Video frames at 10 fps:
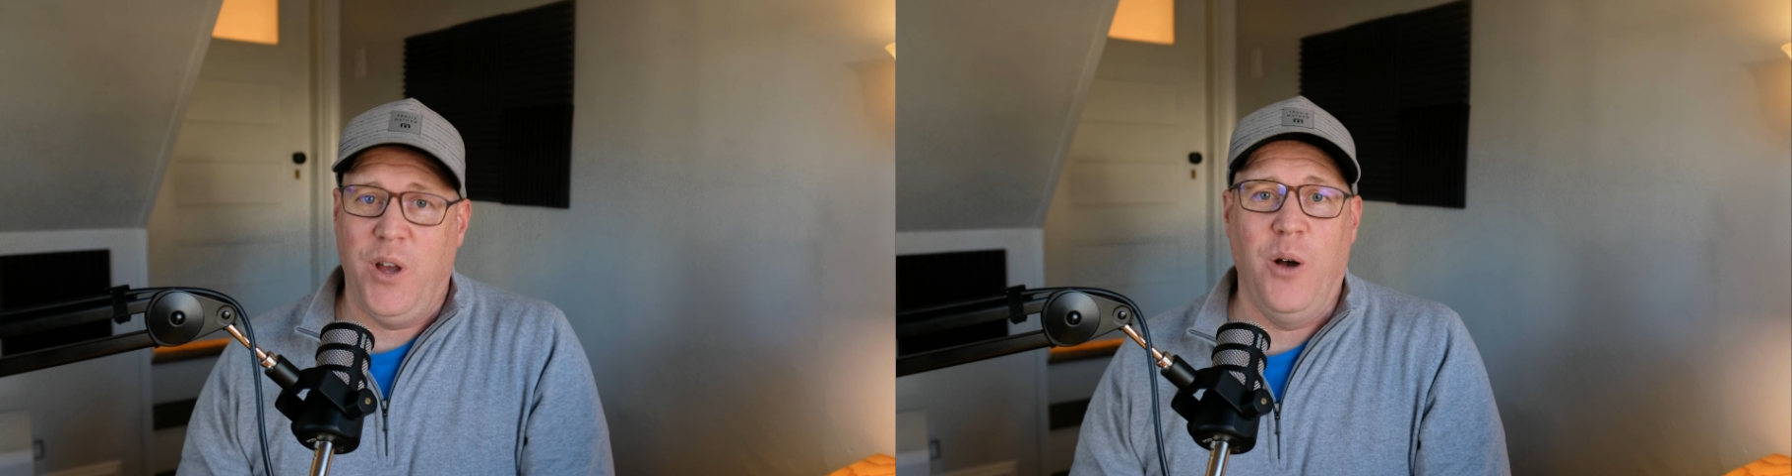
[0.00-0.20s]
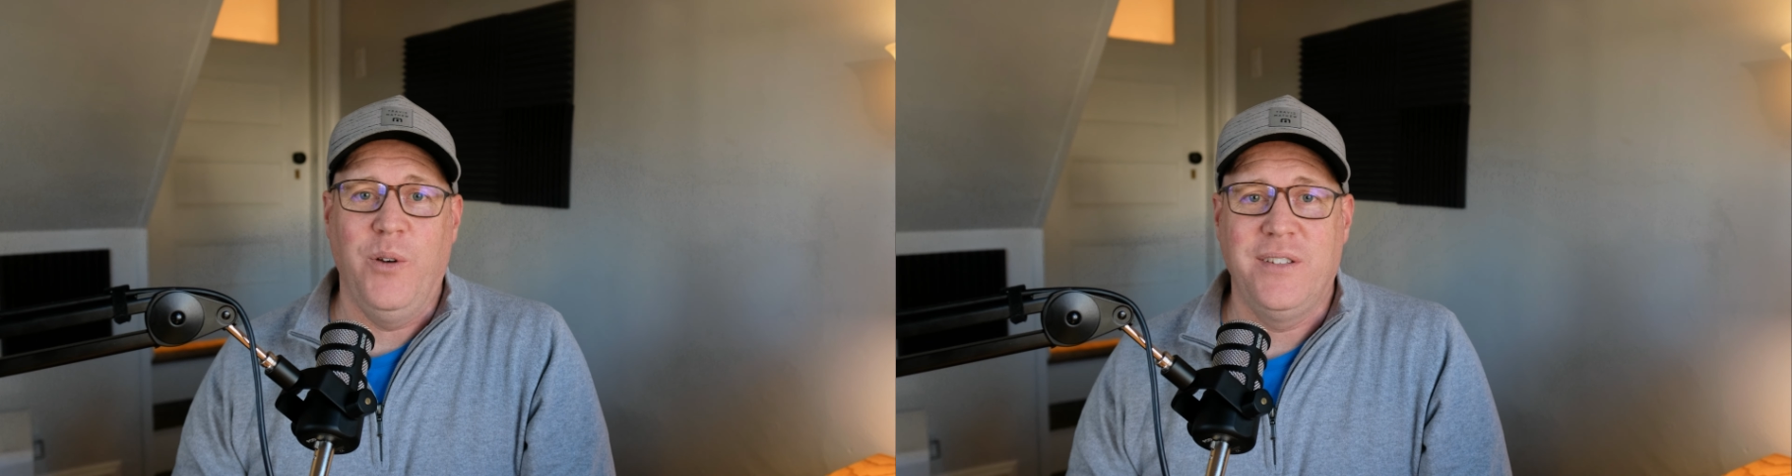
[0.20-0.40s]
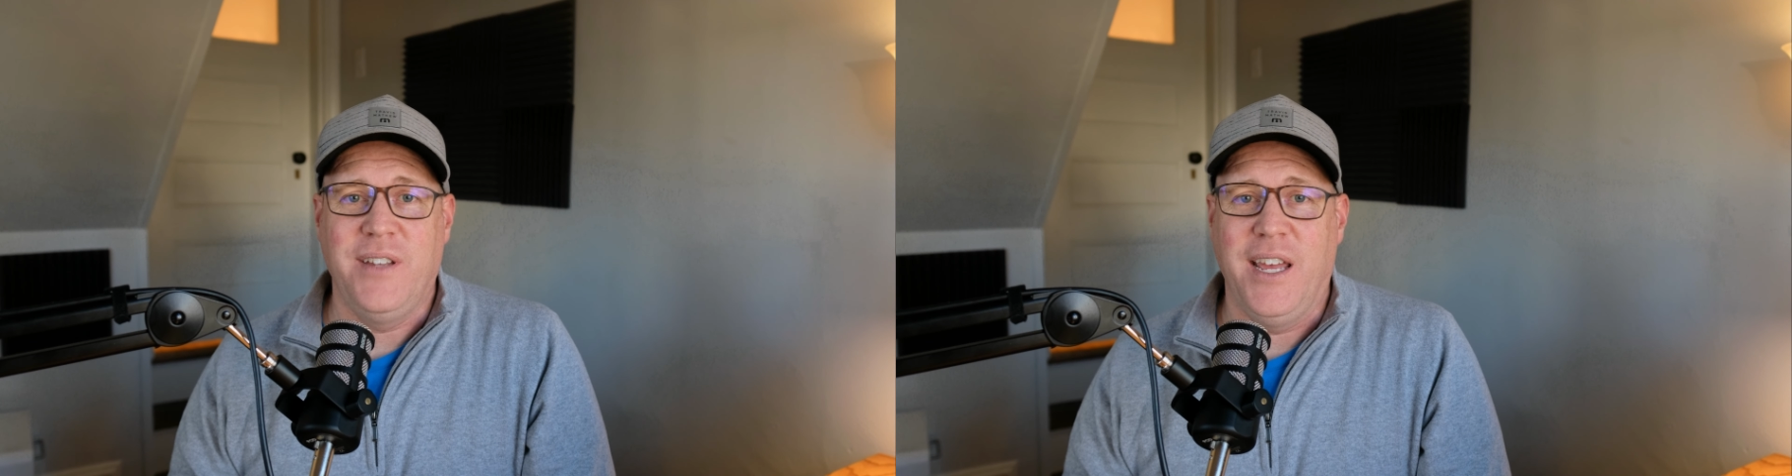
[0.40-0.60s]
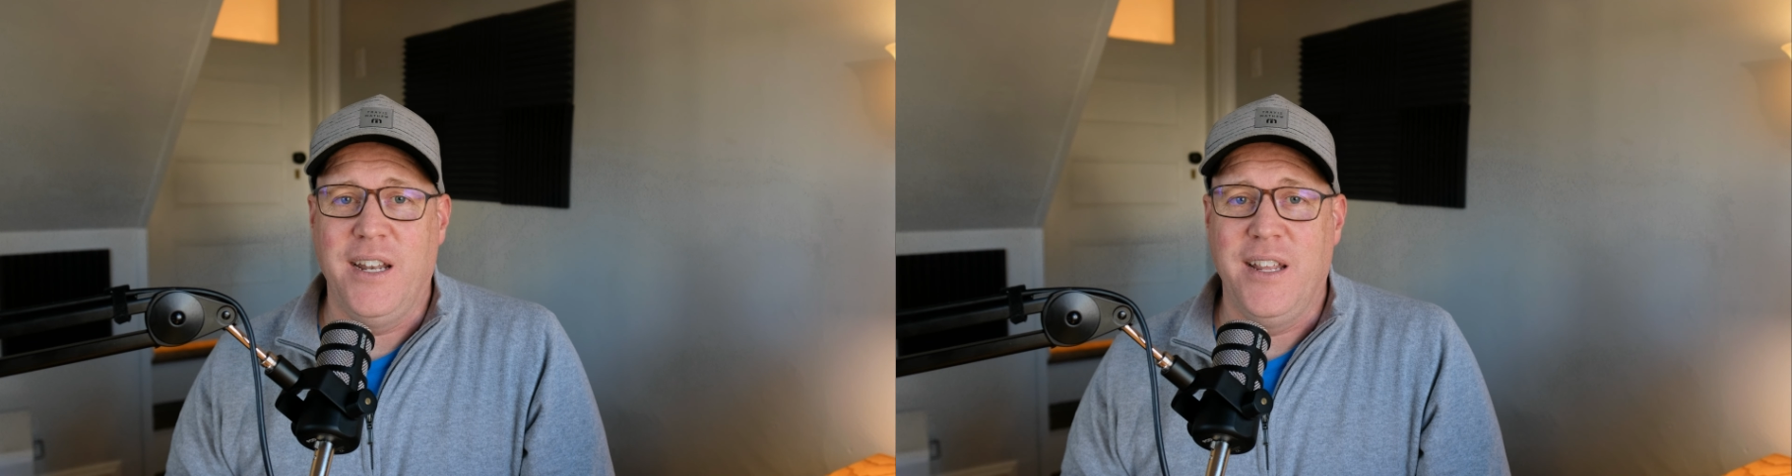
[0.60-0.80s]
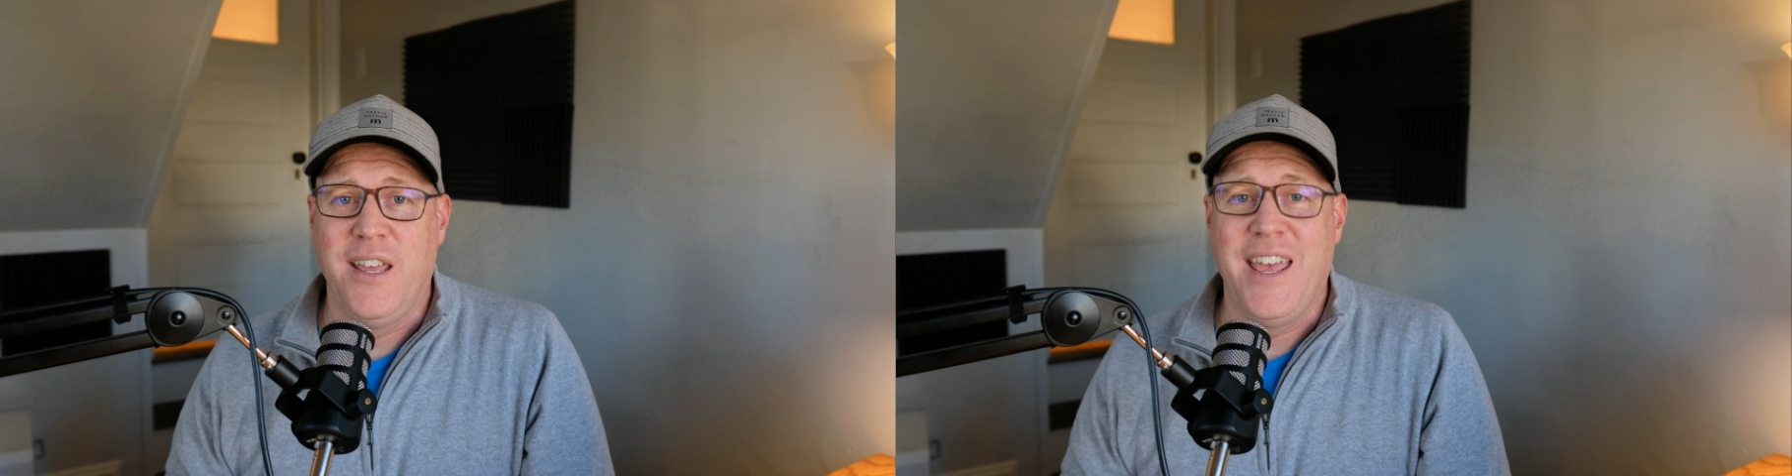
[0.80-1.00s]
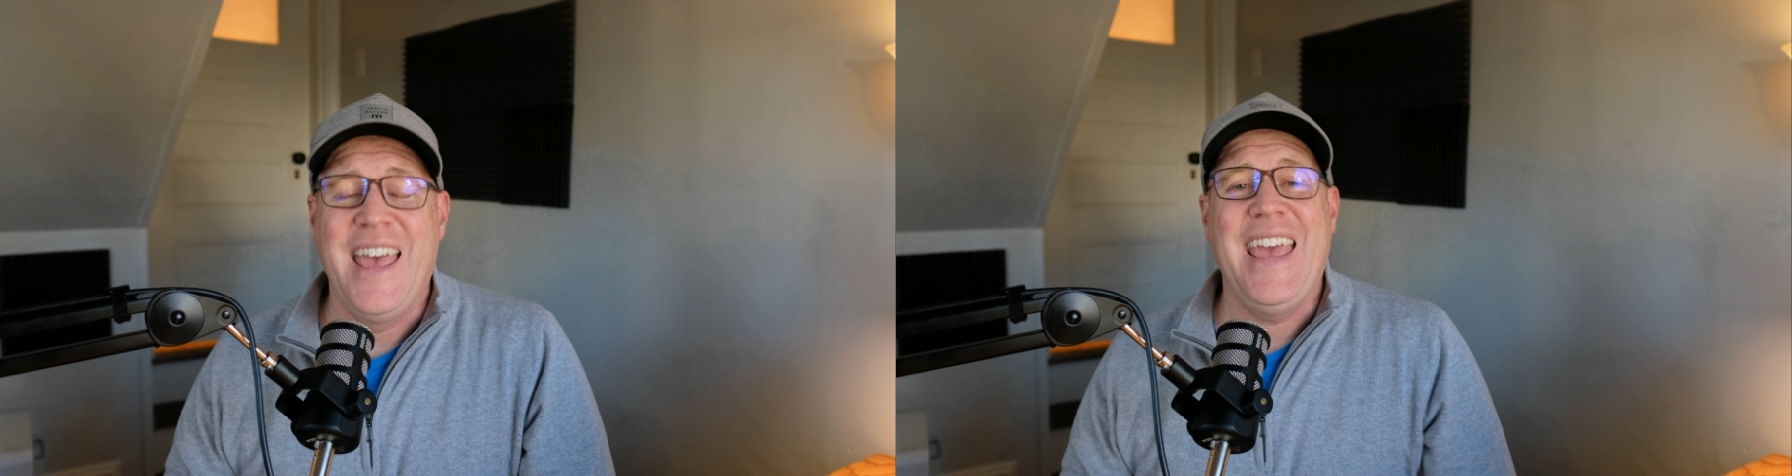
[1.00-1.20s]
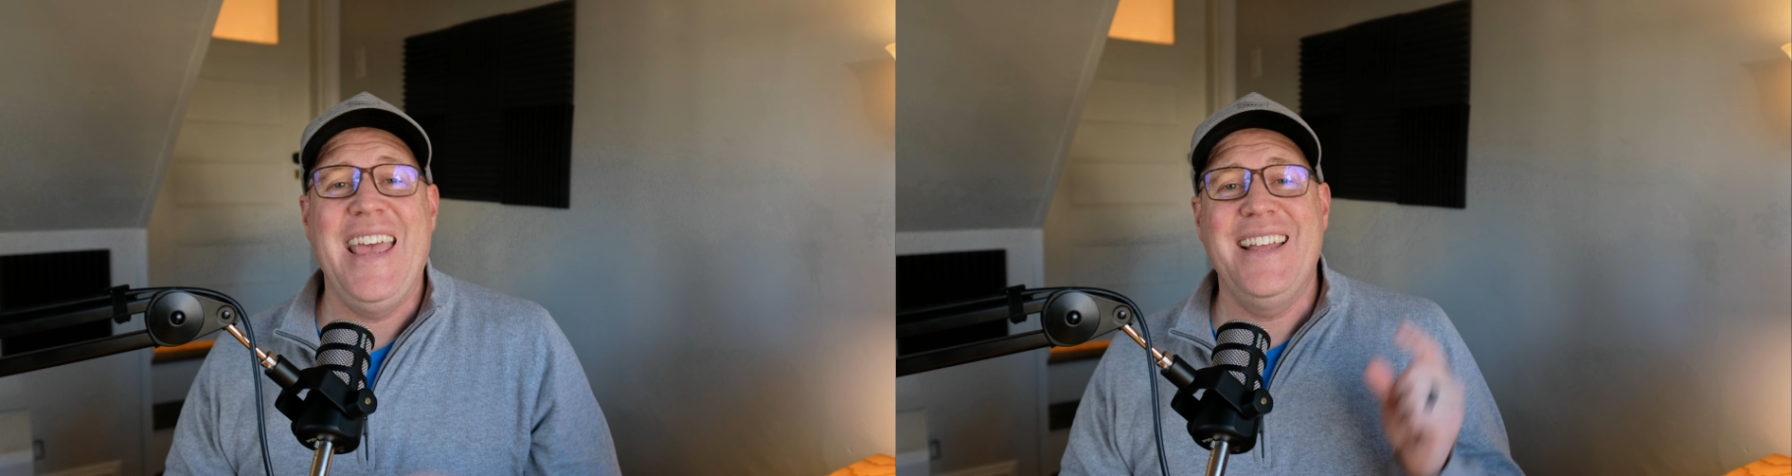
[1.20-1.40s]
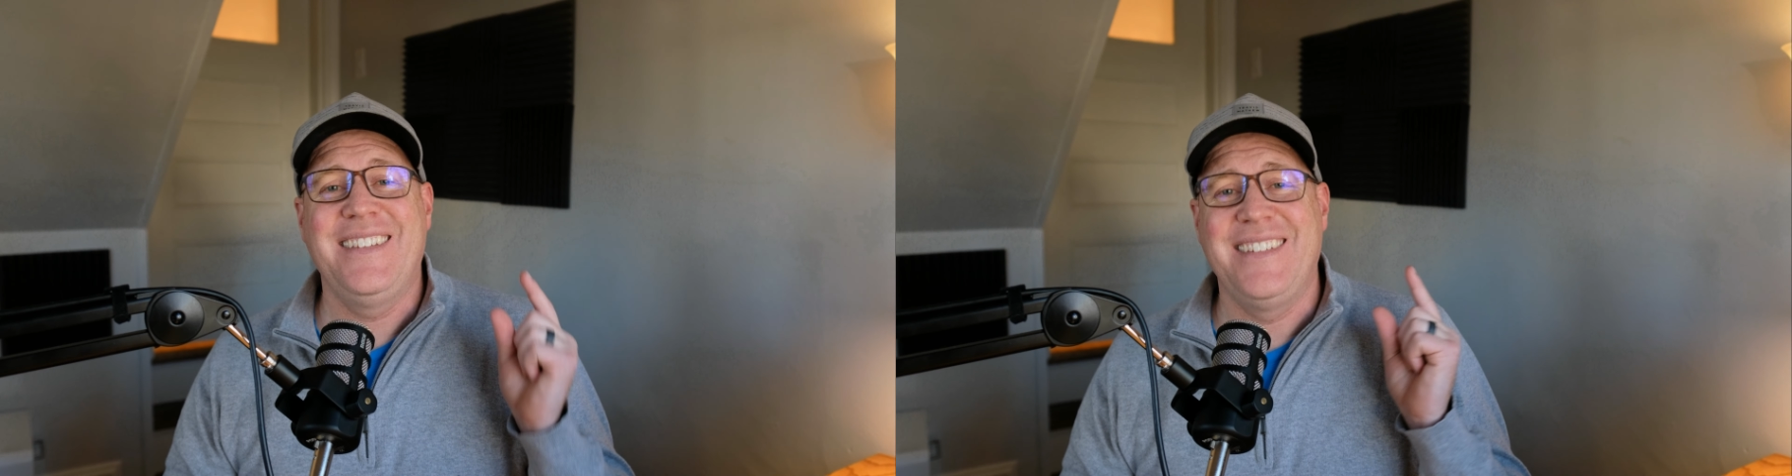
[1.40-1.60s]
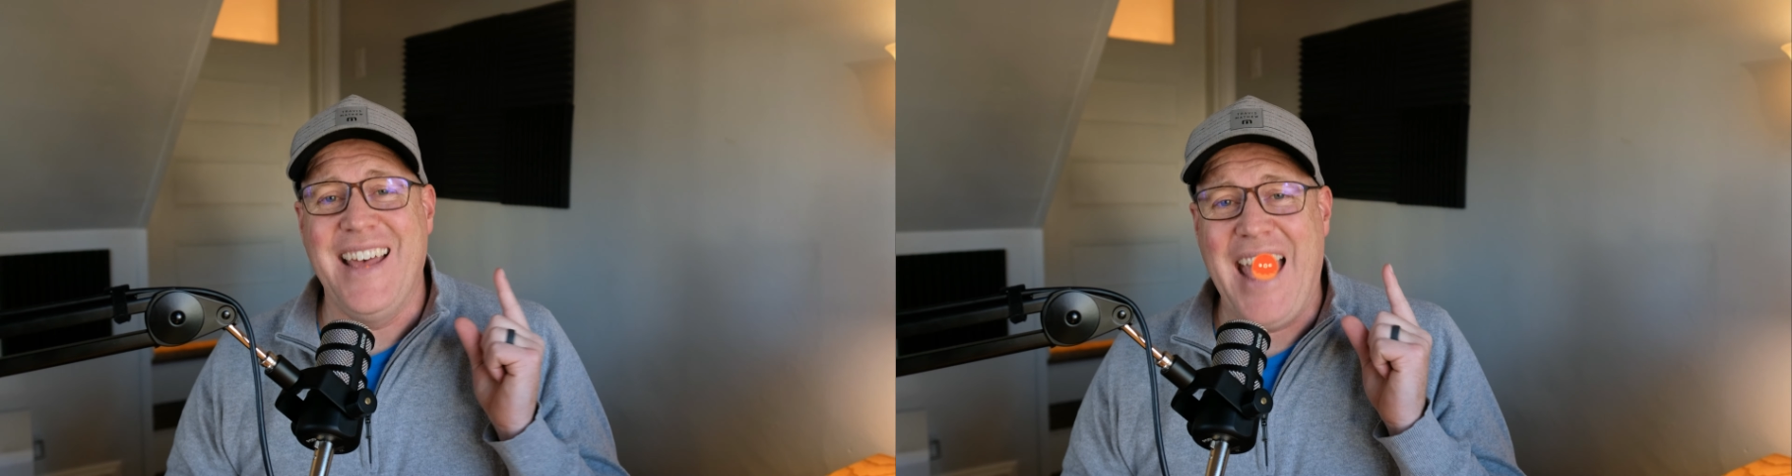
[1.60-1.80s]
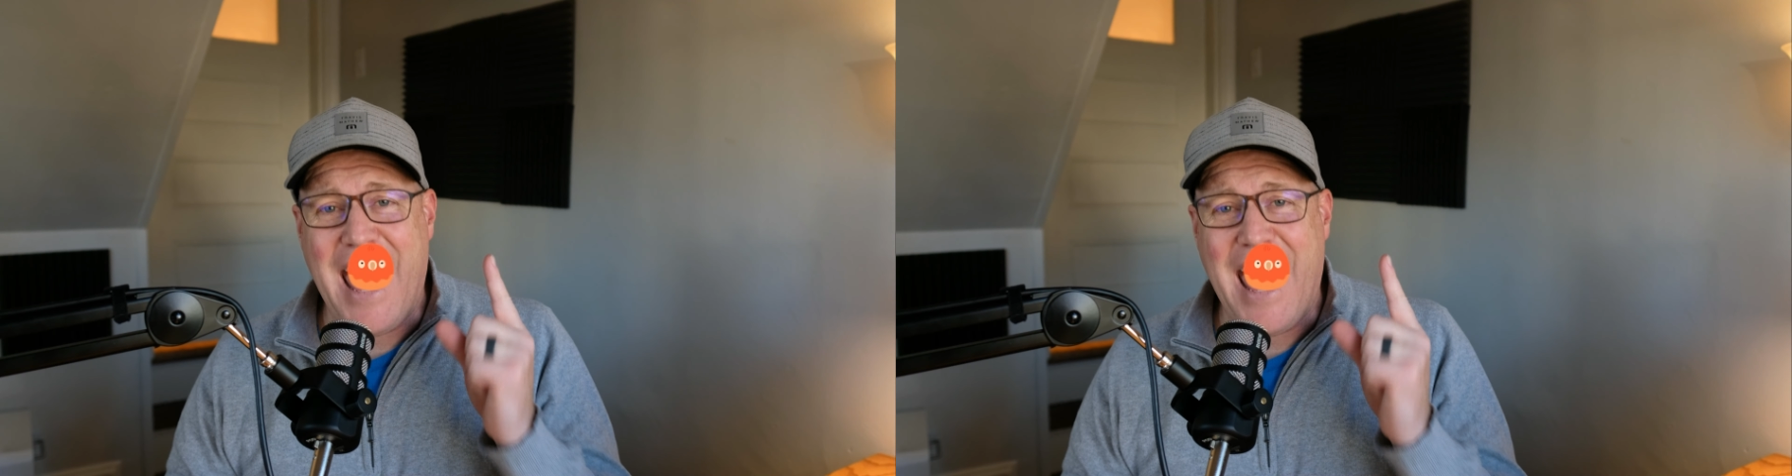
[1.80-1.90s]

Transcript: always said, it's the